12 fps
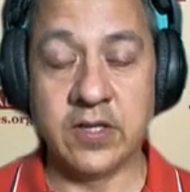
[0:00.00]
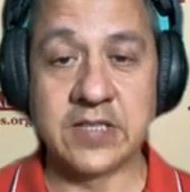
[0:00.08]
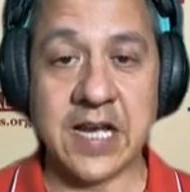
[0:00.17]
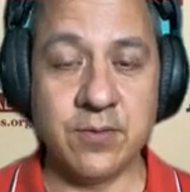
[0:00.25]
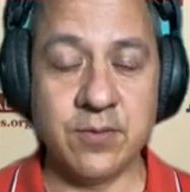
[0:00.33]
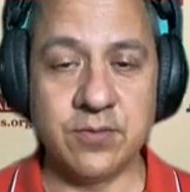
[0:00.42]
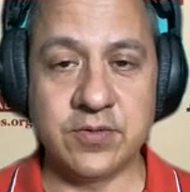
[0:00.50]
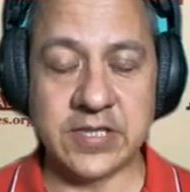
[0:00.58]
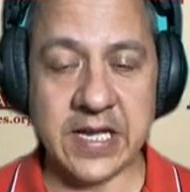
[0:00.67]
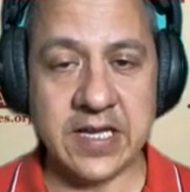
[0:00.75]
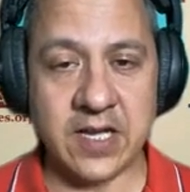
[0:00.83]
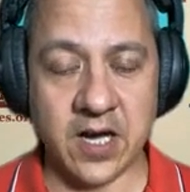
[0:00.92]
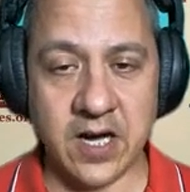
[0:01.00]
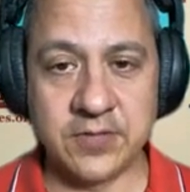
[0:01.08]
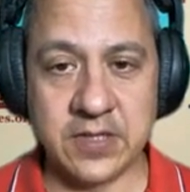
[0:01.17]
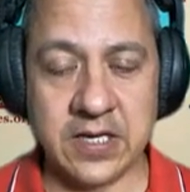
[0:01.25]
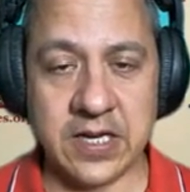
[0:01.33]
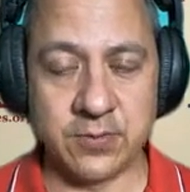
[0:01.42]
Well, as I say
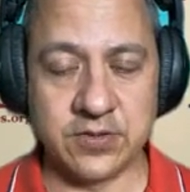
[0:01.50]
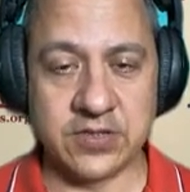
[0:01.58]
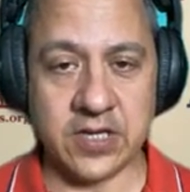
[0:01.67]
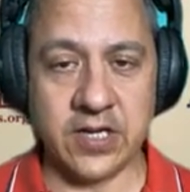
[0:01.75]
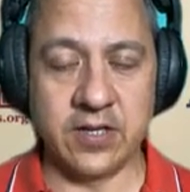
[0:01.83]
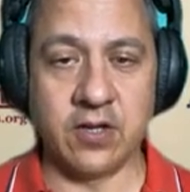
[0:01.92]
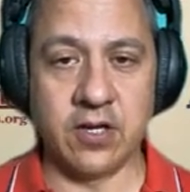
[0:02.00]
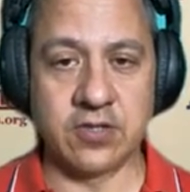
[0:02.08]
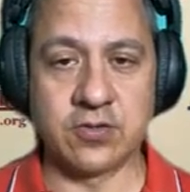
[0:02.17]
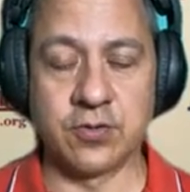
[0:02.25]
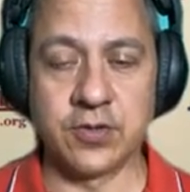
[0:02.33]
often, and I was taught in